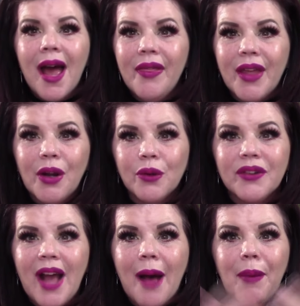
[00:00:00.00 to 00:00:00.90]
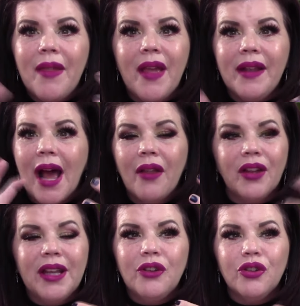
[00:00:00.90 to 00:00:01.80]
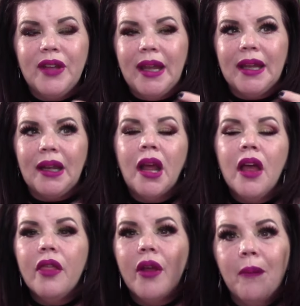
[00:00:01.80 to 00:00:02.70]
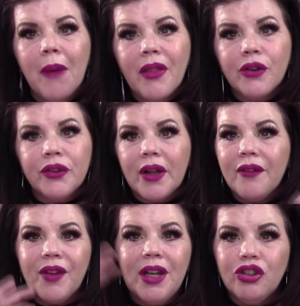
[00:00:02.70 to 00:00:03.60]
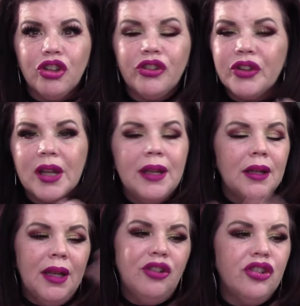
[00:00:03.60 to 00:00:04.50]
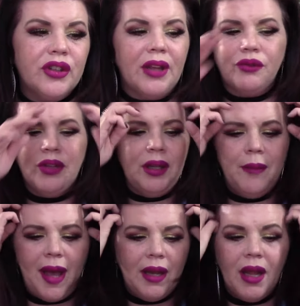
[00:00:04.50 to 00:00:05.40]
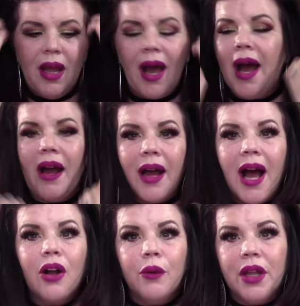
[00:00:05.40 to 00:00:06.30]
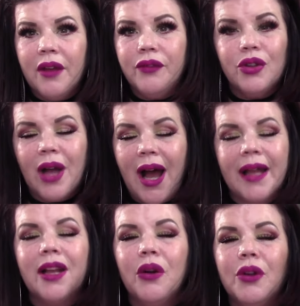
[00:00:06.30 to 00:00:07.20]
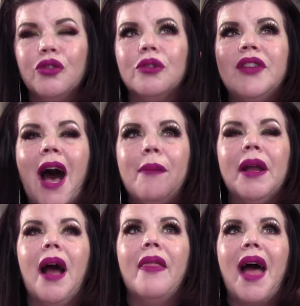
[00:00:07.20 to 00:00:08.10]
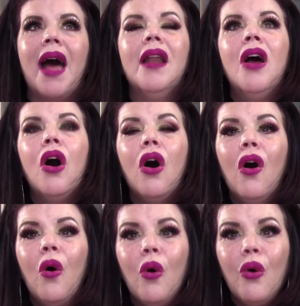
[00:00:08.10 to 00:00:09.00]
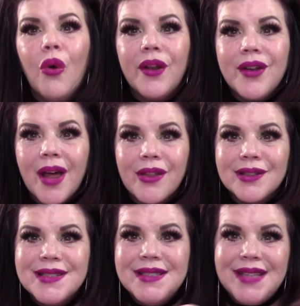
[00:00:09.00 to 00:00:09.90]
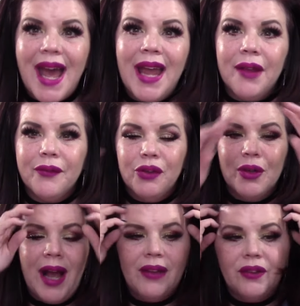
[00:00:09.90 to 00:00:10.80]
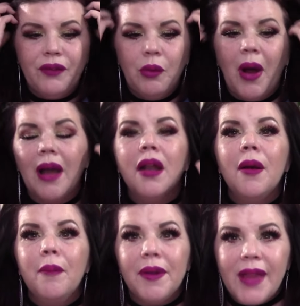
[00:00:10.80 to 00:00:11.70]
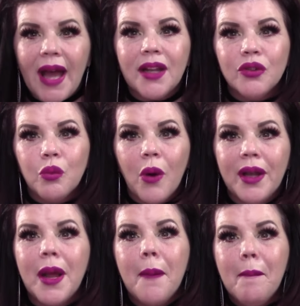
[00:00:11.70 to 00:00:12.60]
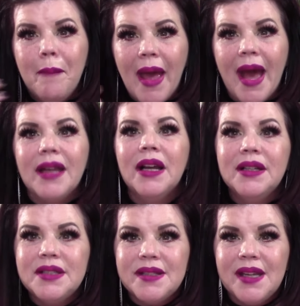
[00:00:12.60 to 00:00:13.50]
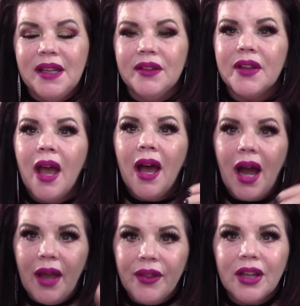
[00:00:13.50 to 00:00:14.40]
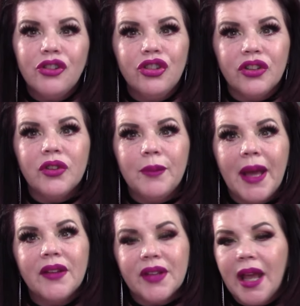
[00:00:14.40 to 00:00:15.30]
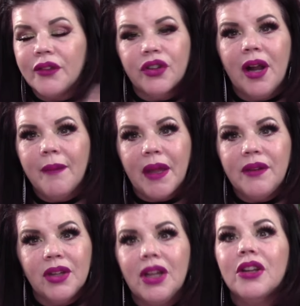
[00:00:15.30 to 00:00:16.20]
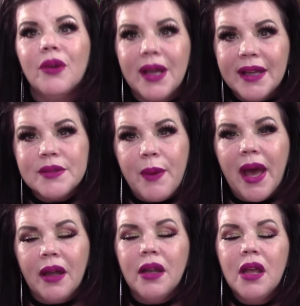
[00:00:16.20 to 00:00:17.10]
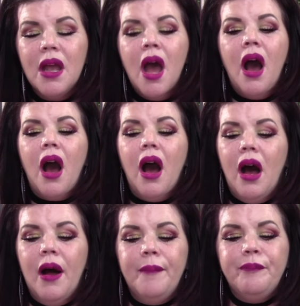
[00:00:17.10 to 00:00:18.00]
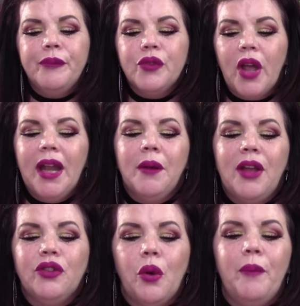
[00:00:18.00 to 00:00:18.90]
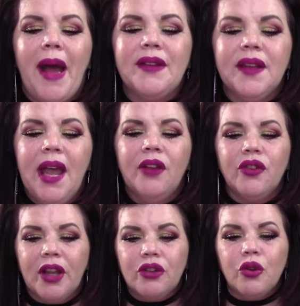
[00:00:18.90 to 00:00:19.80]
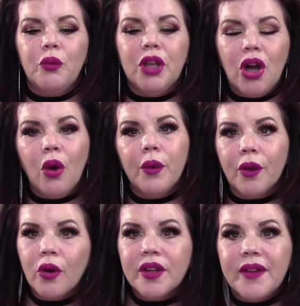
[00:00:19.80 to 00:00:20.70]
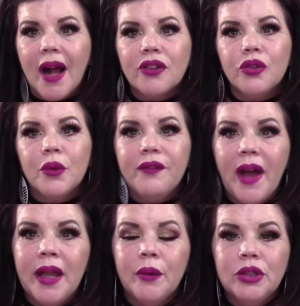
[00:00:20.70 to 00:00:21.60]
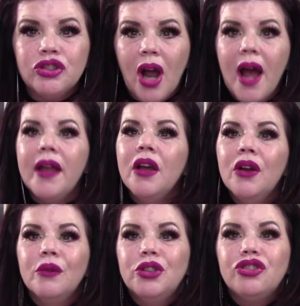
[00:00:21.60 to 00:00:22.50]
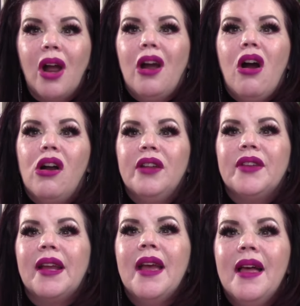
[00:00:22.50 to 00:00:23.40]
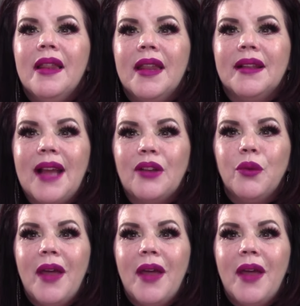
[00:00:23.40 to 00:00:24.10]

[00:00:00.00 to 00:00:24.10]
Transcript: and they don't stop. And then now their kids are taking their mother's stuff, and it just gets really bad. I can go into a topic on that a whole another day for you guys if you want. but that is one bad disease. I think it is just as bad as cancer. I'm not even kidding you. It's bad. So anyway, so back to cancer. Like, so we go to the doctors, we fight, we try our hardest. Like that's